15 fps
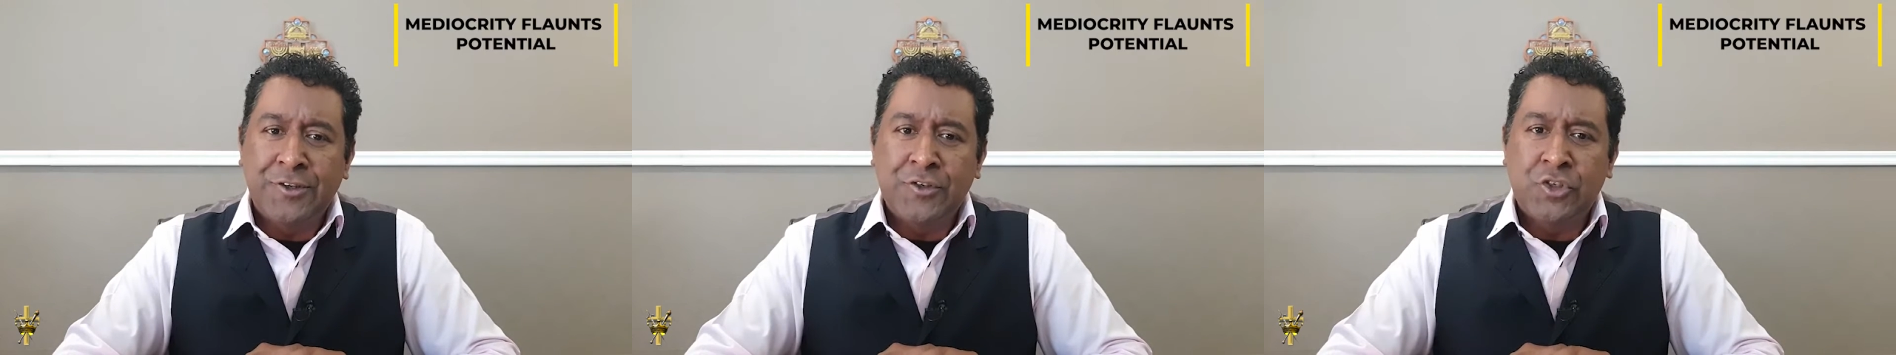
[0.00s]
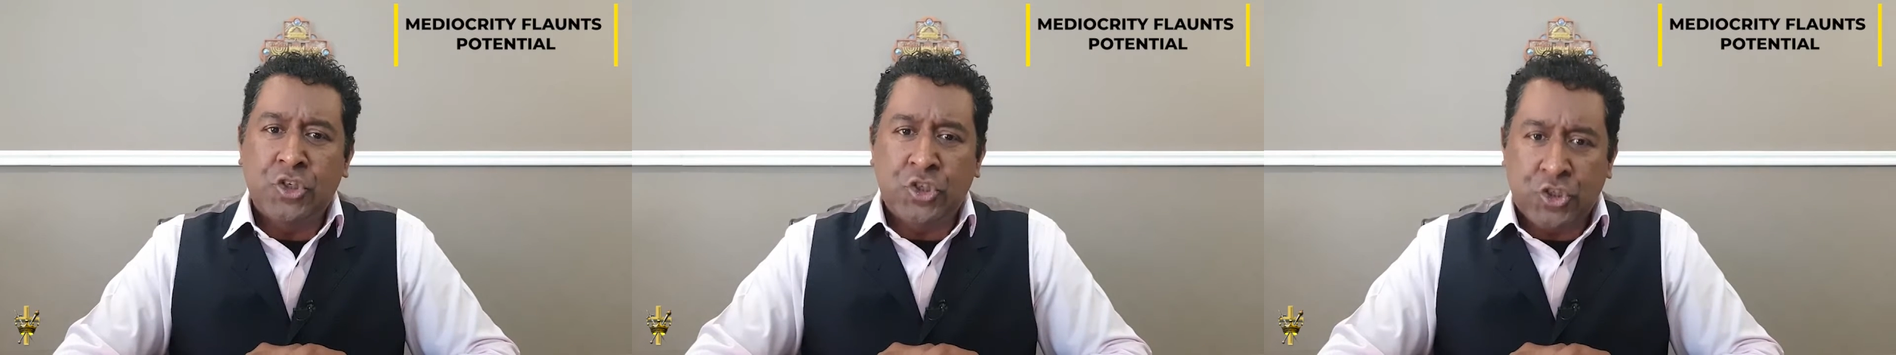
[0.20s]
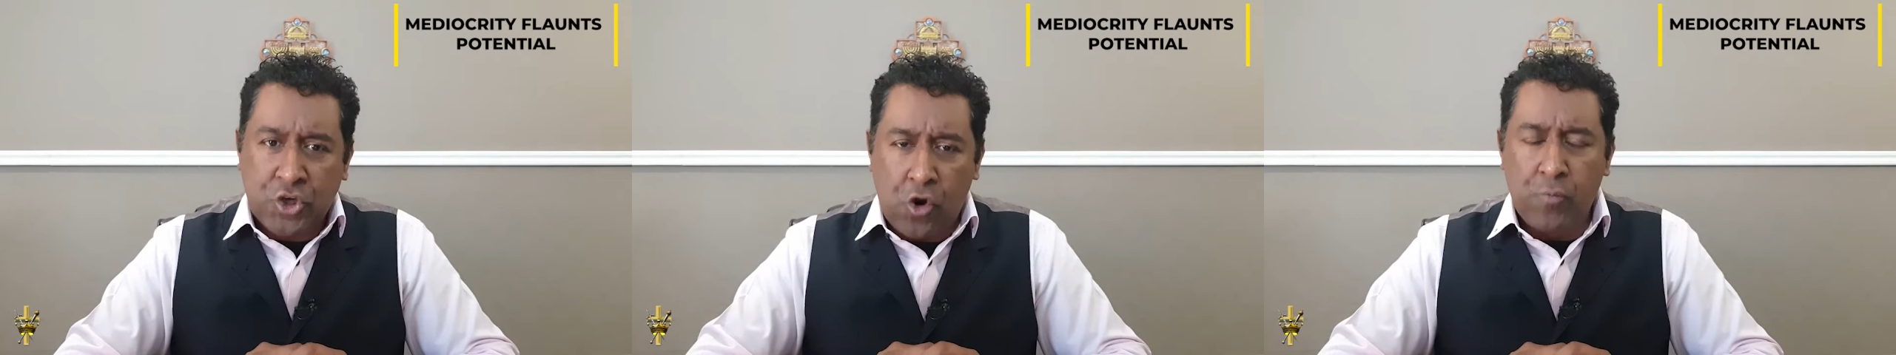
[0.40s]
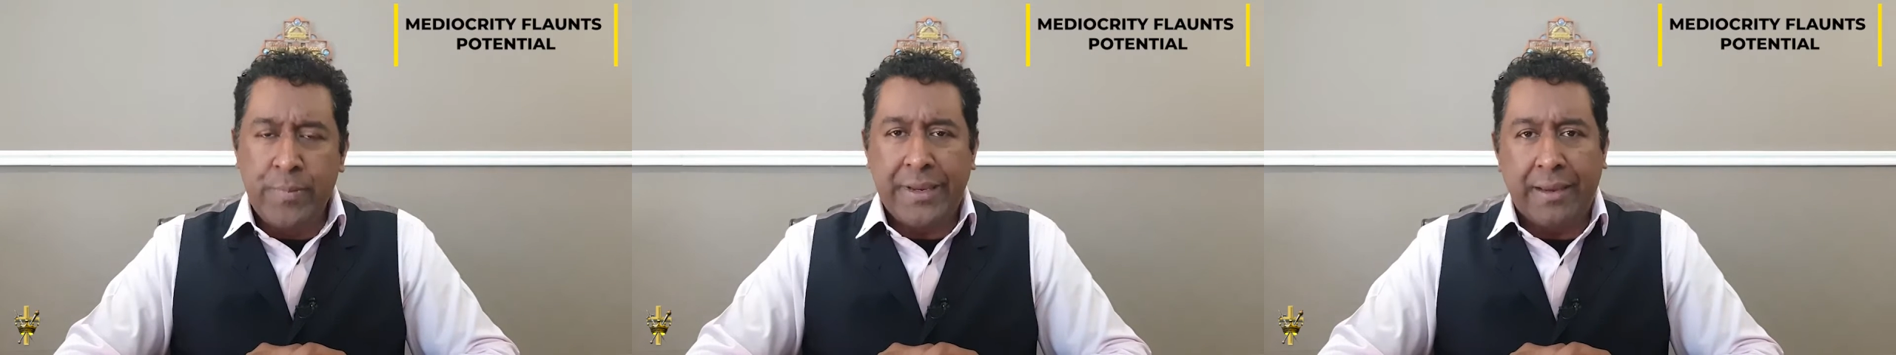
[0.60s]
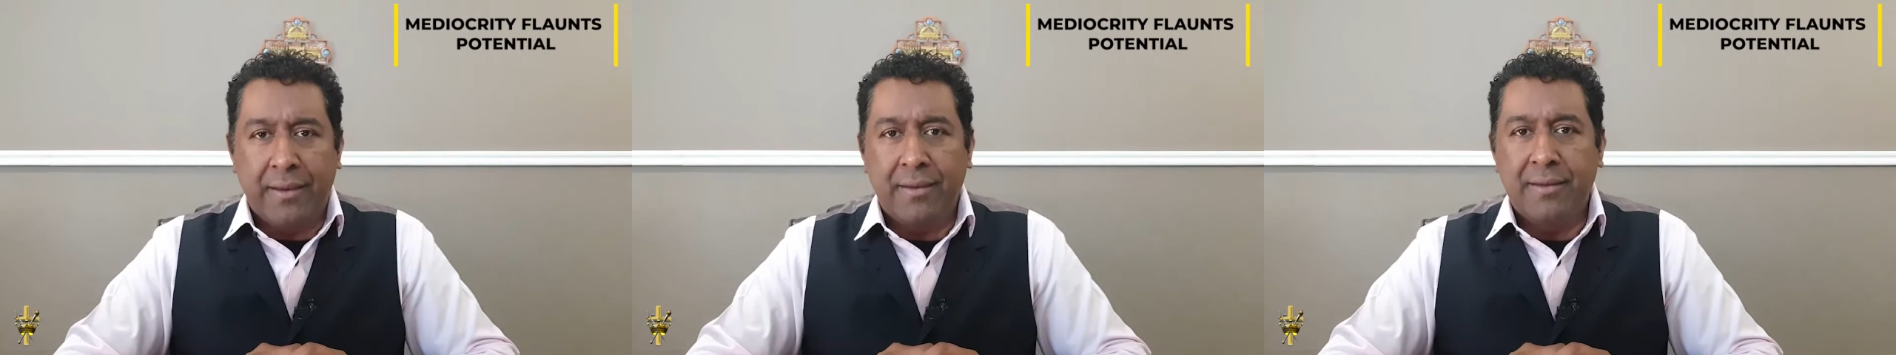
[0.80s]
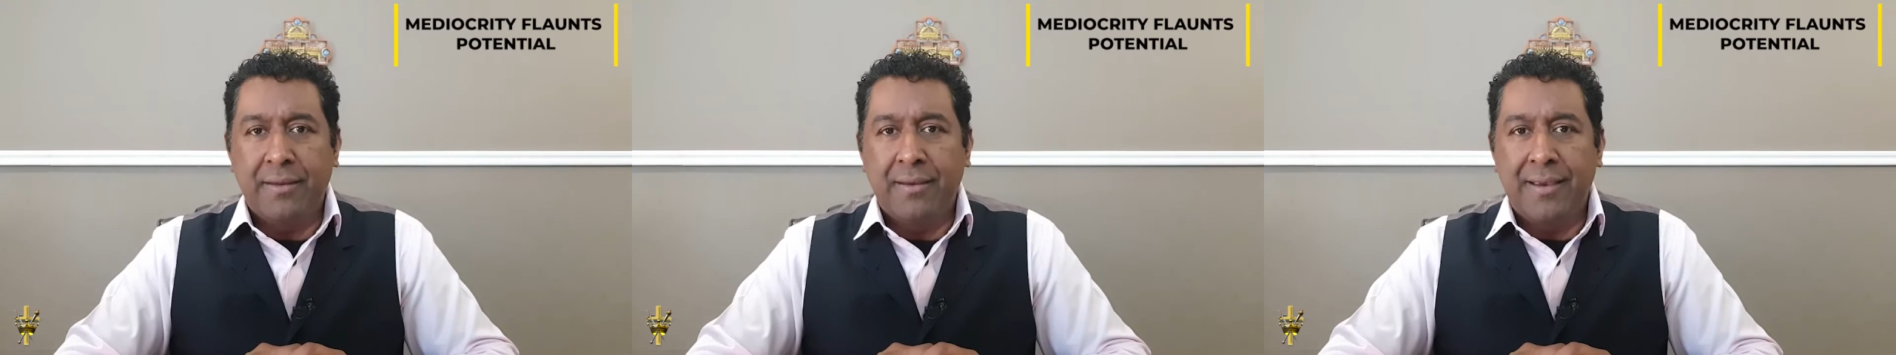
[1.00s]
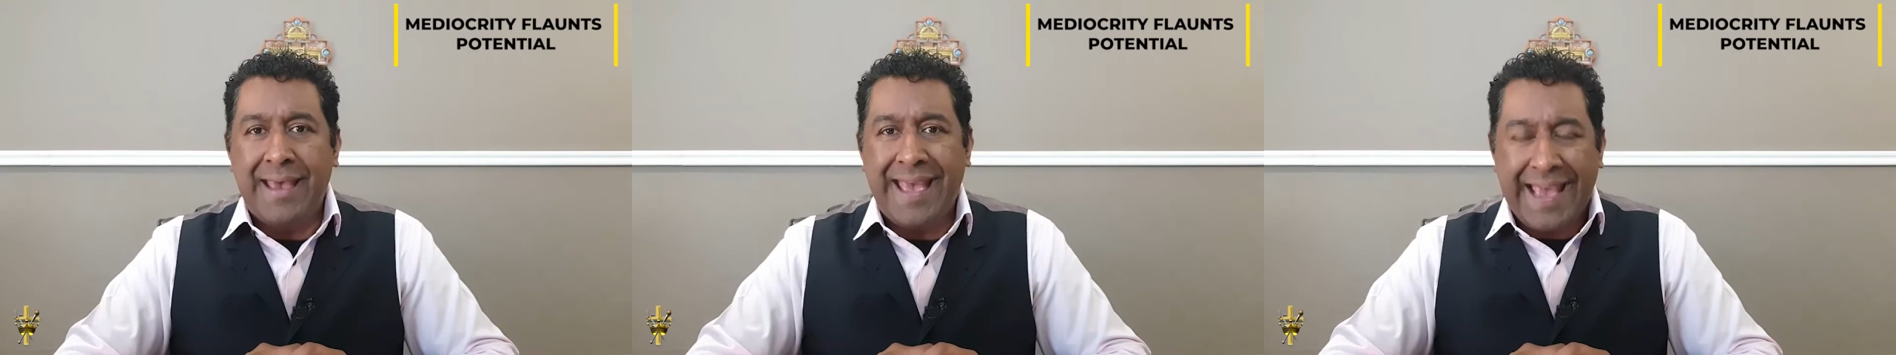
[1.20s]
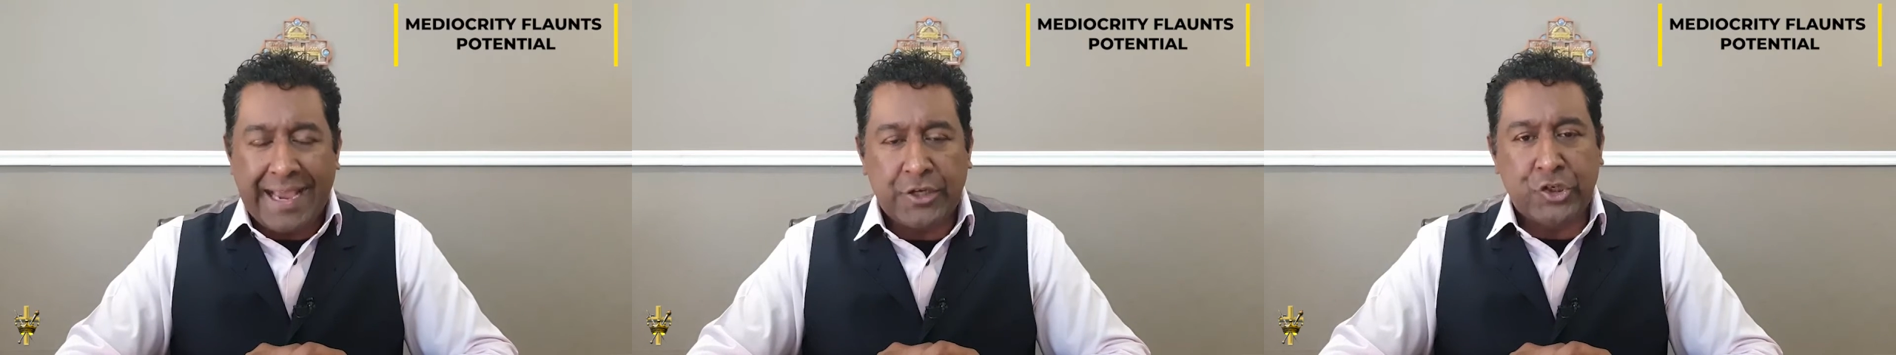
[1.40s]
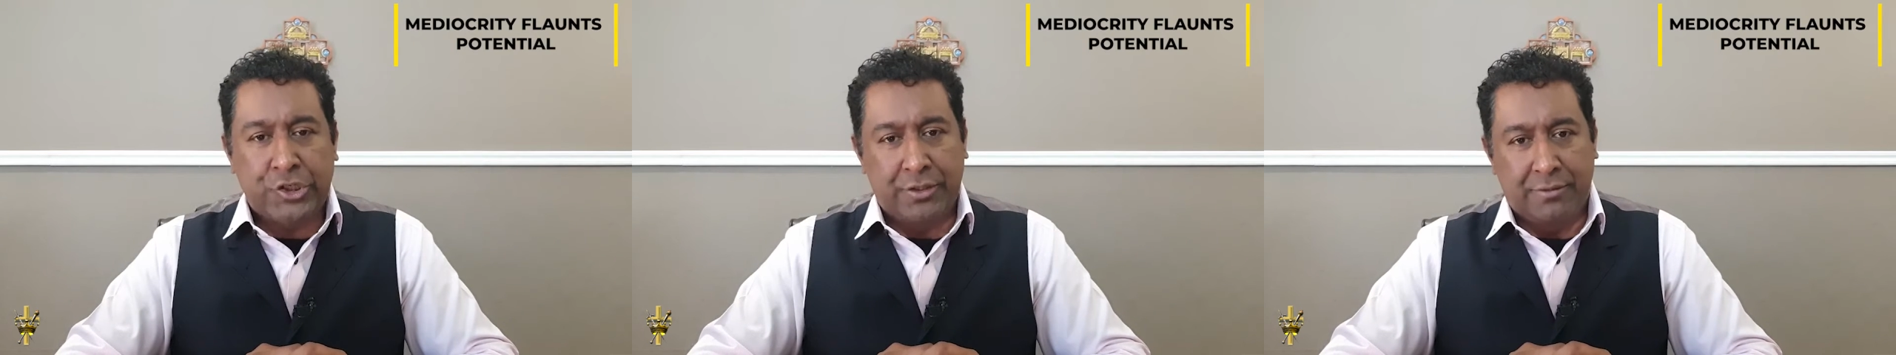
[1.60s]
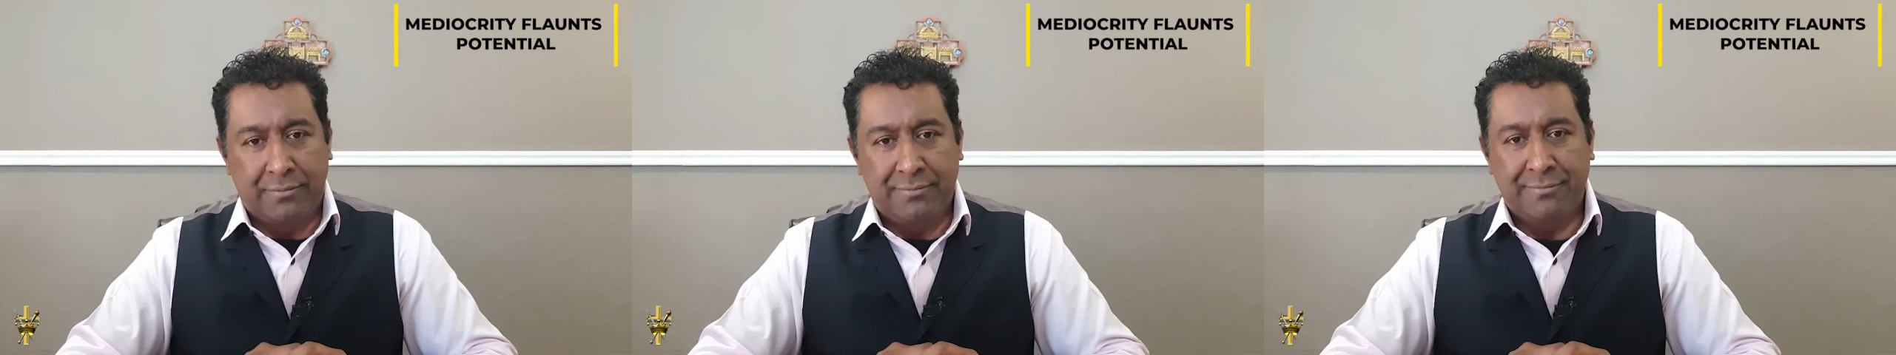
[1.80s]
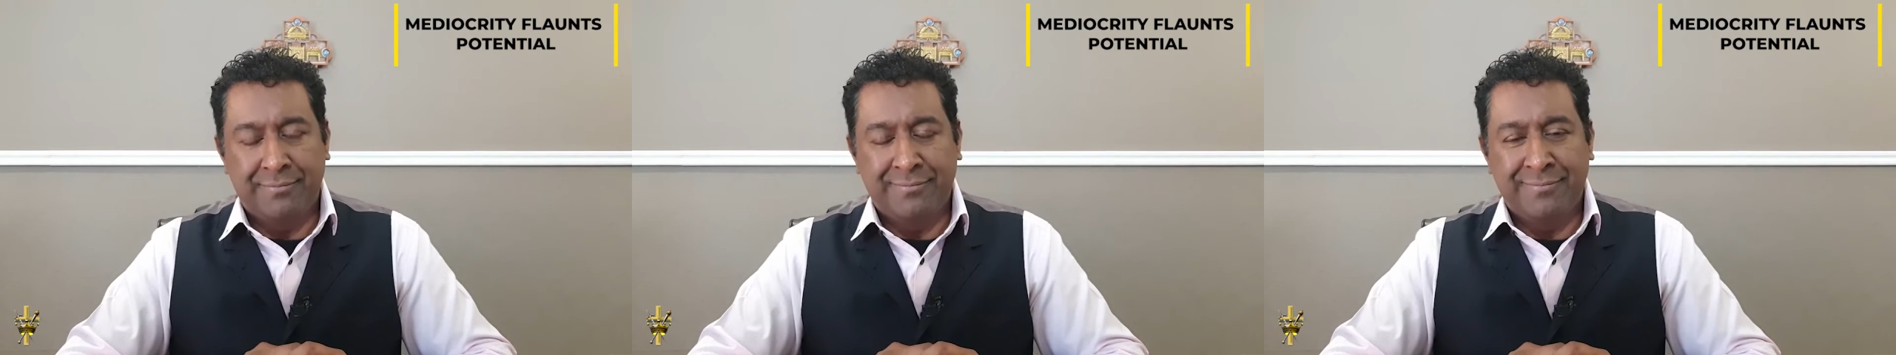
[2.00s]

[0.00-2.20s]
Show me action.